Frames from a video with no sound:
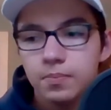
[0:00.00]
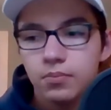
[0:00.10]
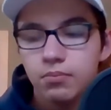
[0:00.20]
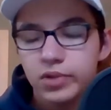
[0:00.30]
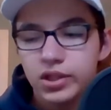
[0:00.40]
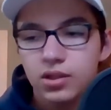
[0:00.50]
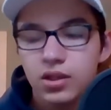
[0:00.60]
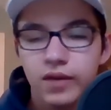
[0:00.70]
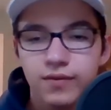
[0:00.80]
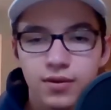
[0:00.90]
But
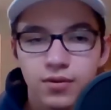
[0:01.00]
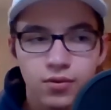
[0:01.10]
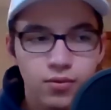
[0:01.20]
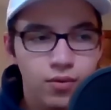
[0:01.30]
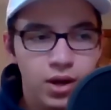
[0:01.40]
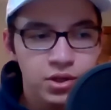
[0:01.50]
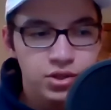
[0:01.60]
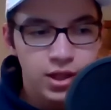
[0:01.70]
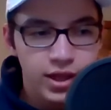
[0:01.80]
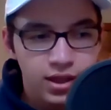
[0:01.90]
if you watch
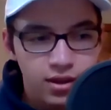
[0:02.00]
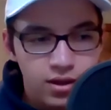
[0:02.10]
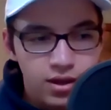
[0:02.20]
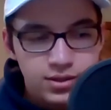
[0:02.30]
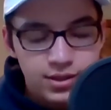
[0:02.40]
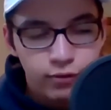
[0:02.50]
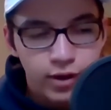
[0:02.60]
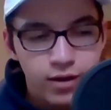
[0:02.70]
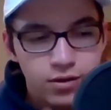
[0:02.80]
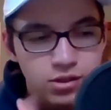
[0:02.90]
like several
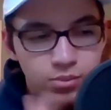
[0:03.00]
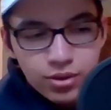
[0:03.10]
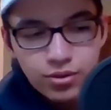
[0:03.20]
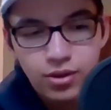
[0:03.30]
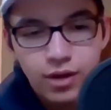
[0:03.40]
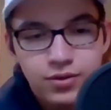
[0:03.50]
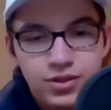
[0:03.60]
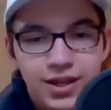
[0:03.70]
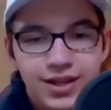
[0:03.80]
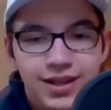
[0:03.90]
hours of political coverage a
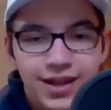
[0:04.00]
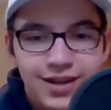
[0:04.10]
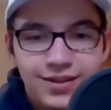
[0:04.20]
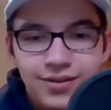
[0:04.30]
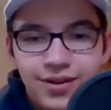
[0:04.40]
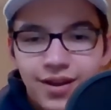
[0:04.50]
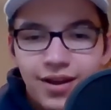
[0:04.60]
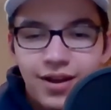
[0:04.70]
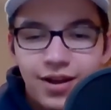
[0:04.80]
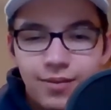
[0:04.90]
day, like I do,
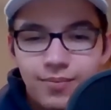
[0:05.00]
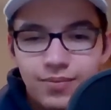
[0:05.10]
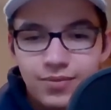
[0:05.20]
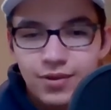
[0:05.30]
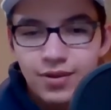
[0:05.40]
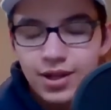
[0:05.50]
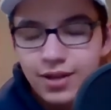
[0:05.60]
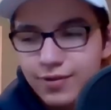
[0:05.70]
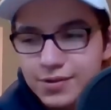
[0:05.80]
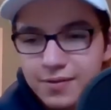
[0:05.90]

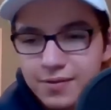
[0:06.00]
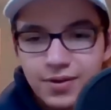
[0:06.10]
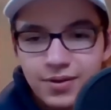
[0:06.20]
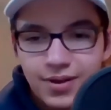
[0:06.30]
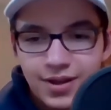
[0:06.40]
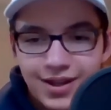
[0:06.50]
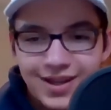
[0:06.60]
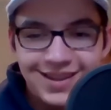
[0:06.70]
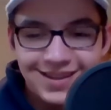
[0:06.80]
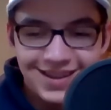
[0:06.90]
first of all,
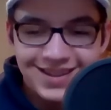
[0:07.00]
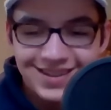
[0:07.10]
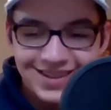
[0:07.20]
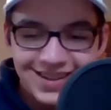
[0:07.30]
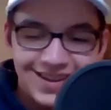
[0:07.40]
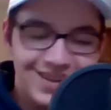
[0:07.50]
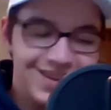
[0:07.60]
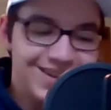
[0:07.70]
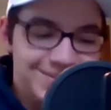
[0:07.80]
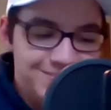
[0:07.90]

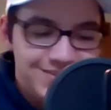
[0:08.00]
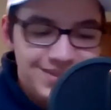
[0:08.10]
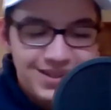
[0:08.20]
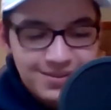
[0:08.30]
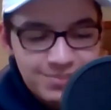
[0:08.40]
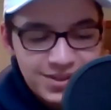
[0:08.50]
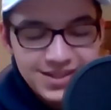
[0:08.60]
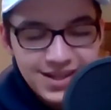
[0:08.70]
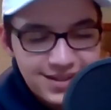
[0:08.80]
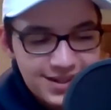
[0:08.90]
um, please
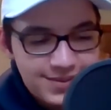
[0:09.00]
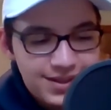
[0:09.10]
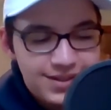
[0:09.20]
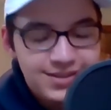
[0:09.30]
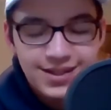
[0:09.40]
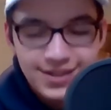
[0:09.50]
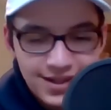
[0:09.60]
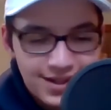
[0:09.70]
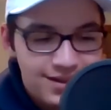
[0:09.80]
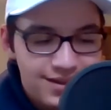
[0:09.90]
contact me because I'd
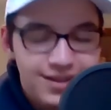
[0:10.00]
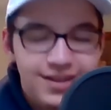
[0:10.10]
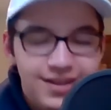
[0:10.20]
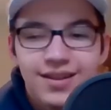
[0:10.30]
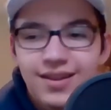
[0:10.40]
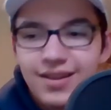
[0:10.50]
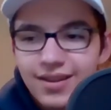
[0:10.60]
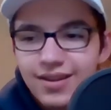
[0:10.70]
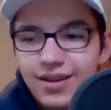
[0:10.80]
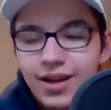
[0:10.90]

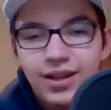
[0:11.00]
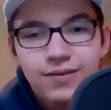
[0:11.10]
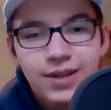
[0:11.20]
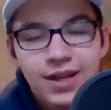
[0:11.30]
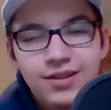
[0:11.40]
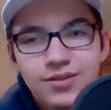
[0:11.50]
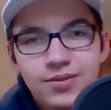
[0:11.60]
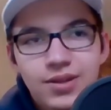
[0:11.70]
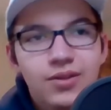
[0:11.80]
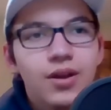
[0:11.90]
like to get in touch
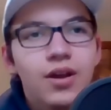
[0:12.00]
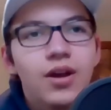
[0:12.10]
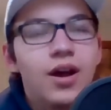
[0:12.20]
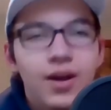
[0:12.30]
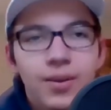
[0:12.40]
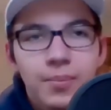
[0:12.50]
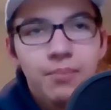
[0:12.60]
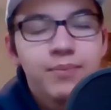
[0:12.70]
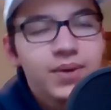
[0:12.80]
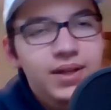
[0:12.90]
with you.
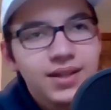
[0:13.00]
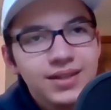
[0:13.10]
But